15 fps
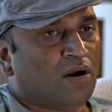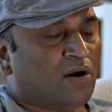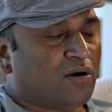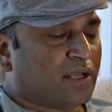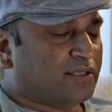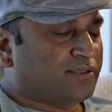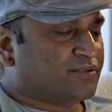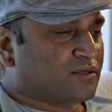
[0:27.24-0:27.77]

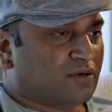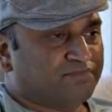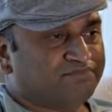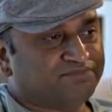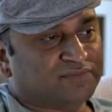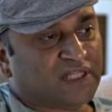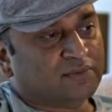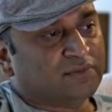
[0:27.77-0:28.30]
Okay, so
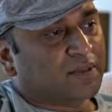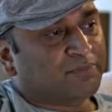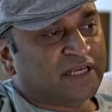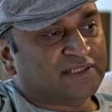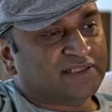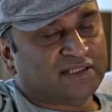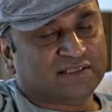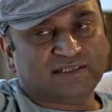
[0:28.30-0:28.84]
the
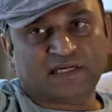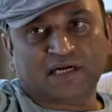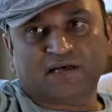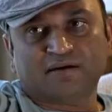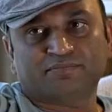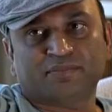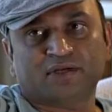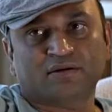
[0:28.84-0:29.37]
basic
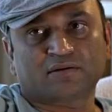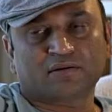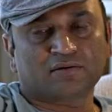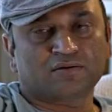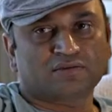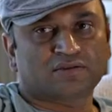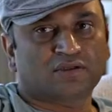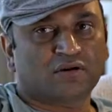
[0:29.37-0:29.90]
setup
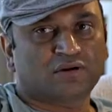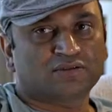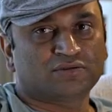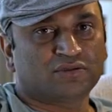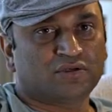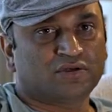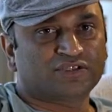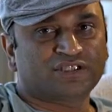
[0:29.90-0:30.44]
includes,
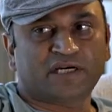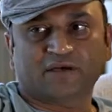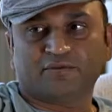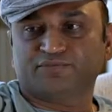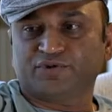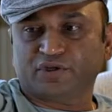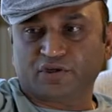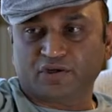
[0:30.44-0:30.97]
set
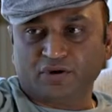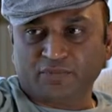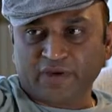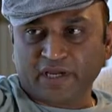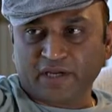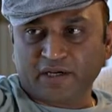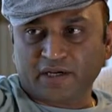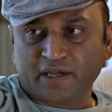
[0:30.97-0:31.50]
up your
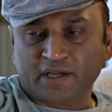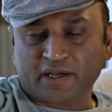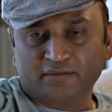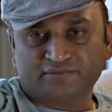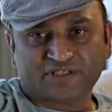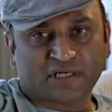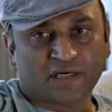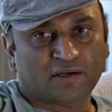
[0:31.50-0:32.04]
domain
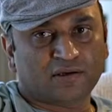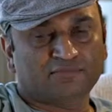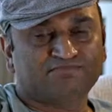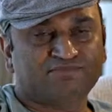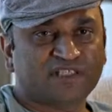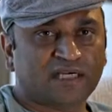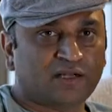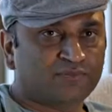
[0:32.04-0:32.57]
name, set
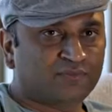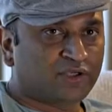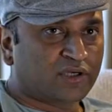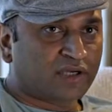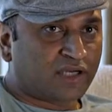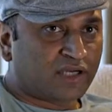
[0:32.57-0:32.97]
up your